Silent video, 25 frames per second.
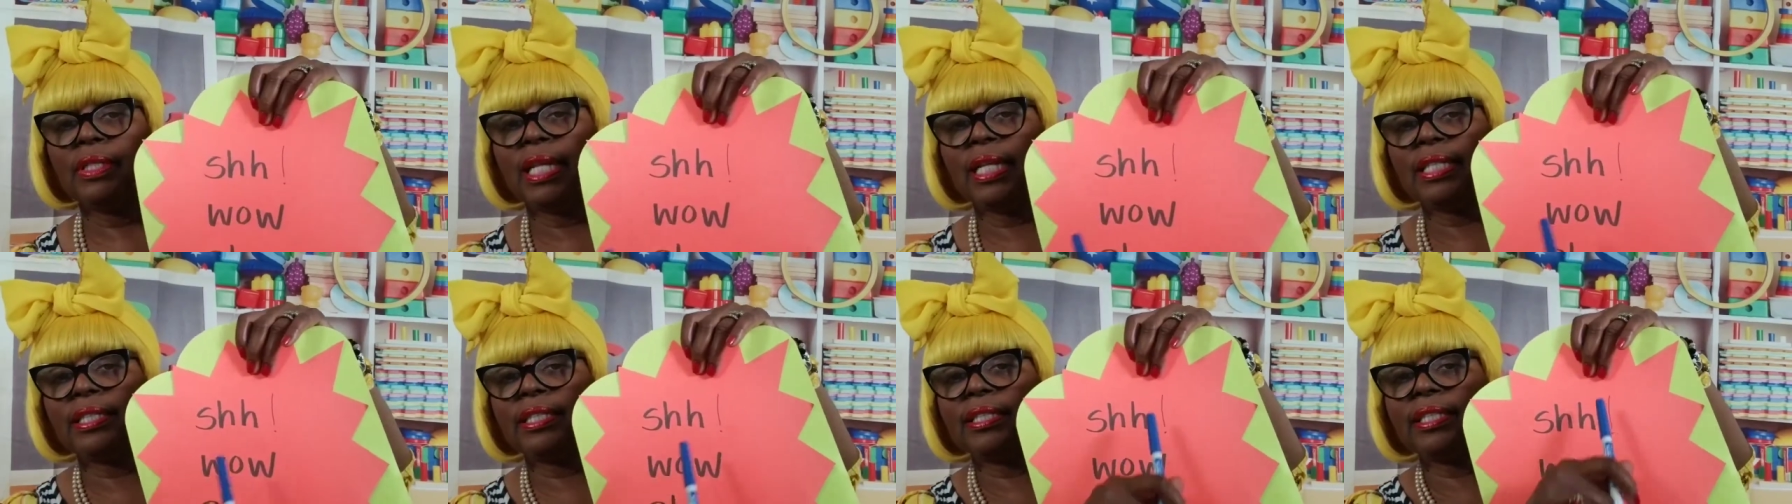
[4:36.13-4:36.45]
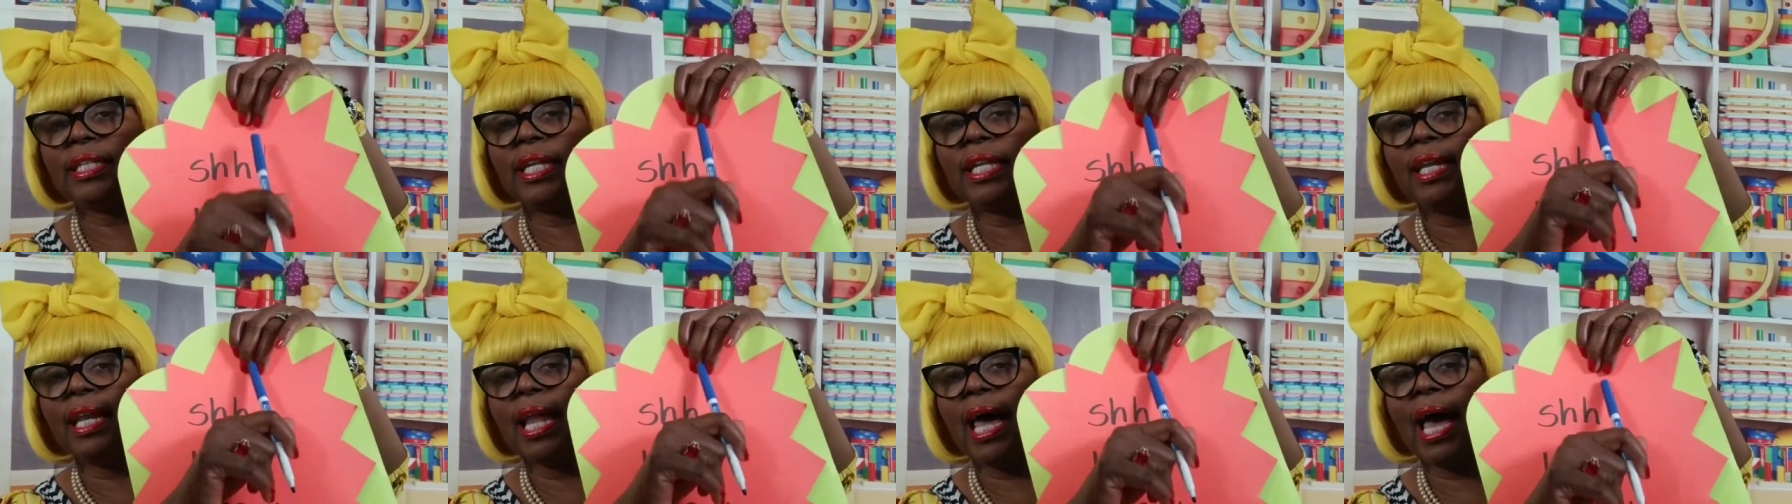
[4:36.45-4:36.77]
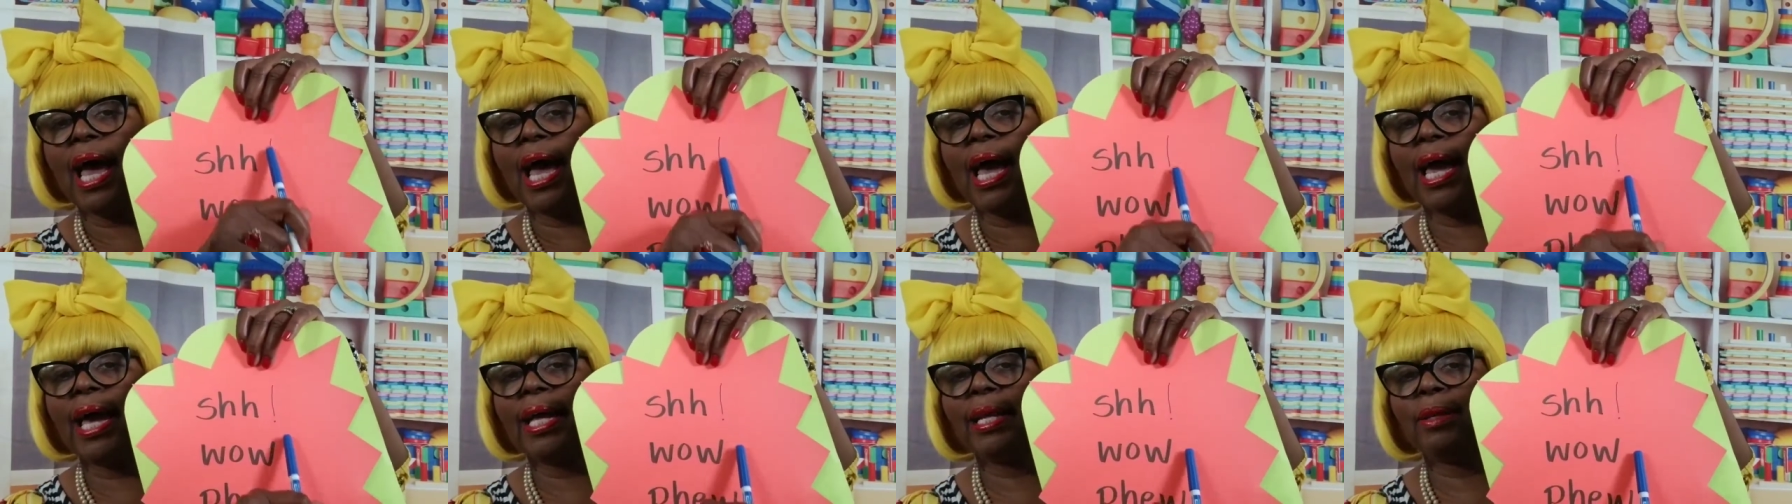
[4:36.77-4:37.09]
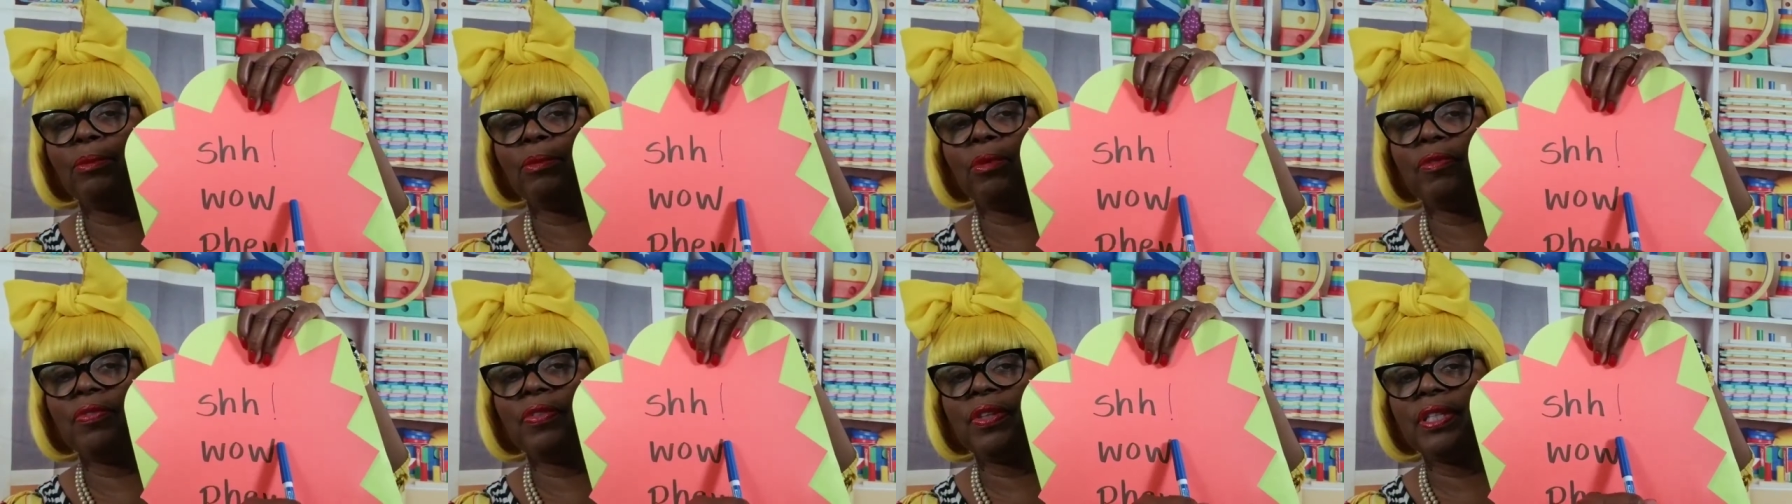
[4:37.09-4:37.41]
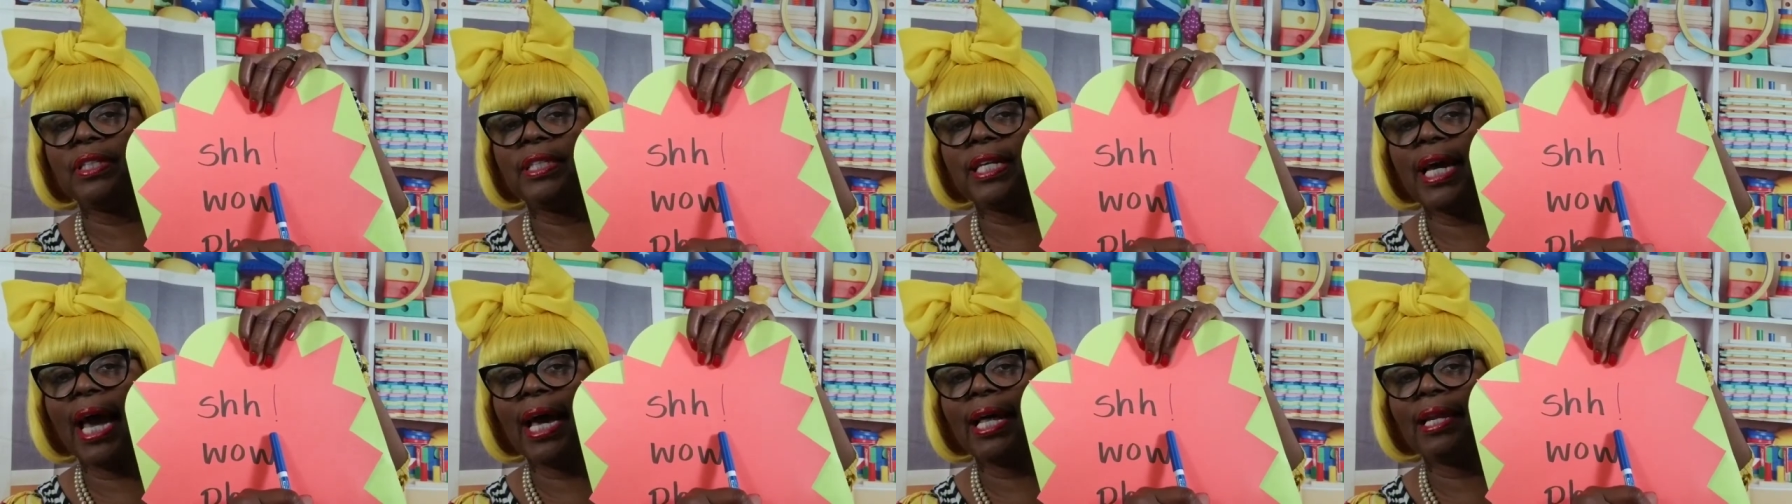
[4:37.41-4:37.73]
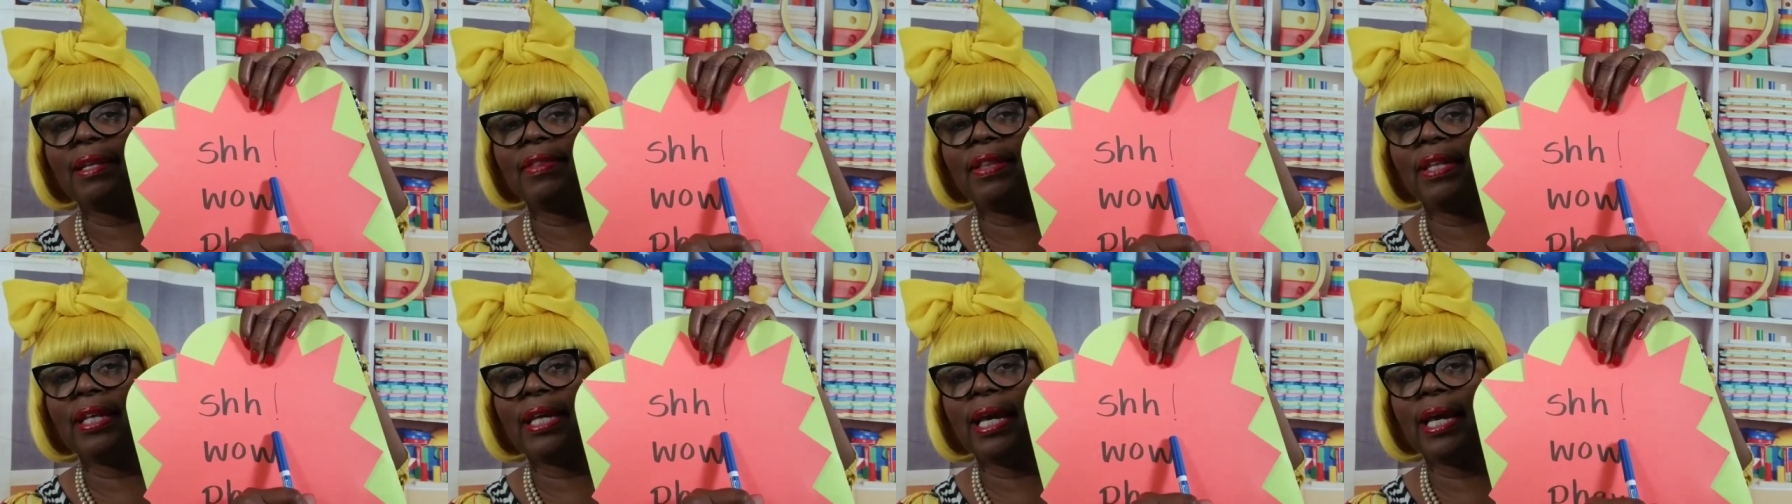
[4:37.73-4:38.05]
That's the line with the
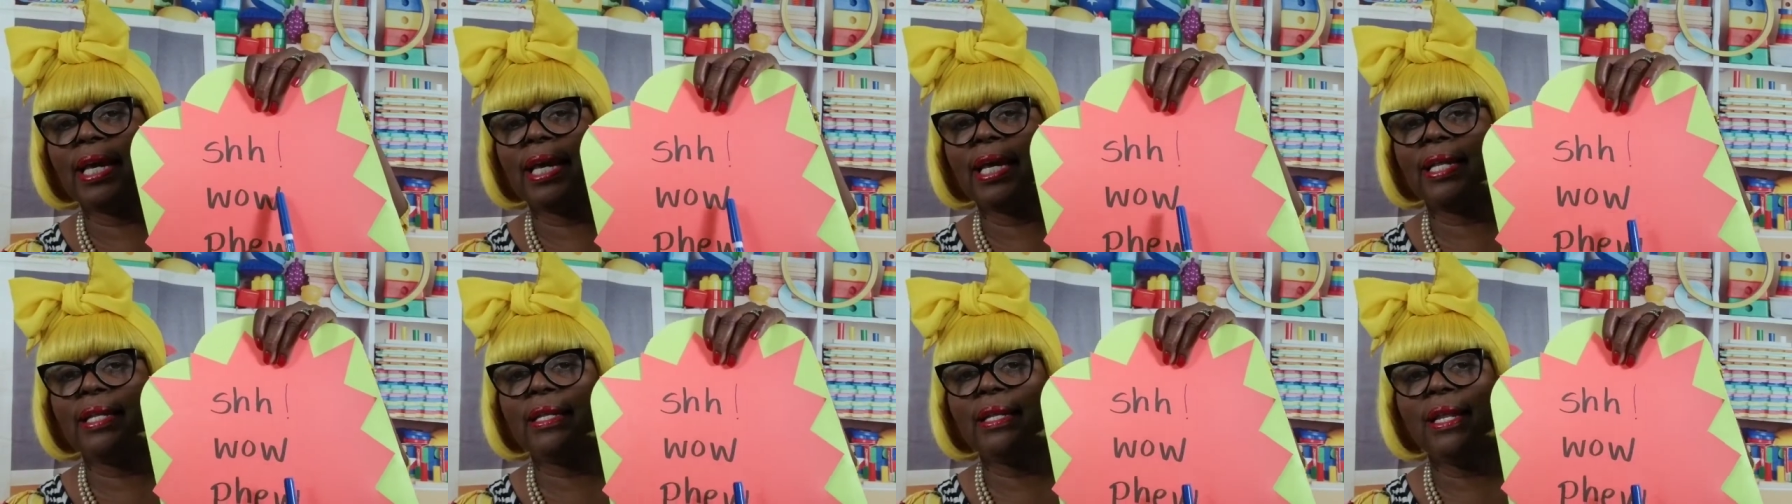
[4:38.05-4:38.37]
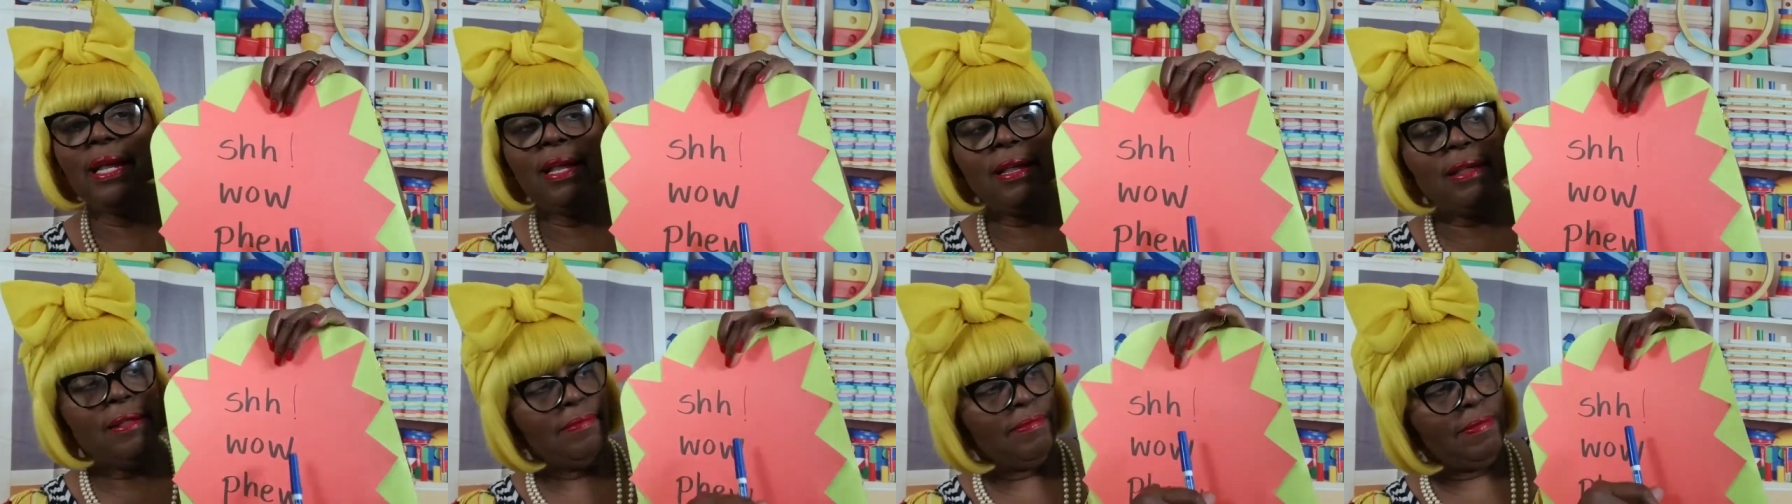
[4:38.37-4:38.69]
dot at the end.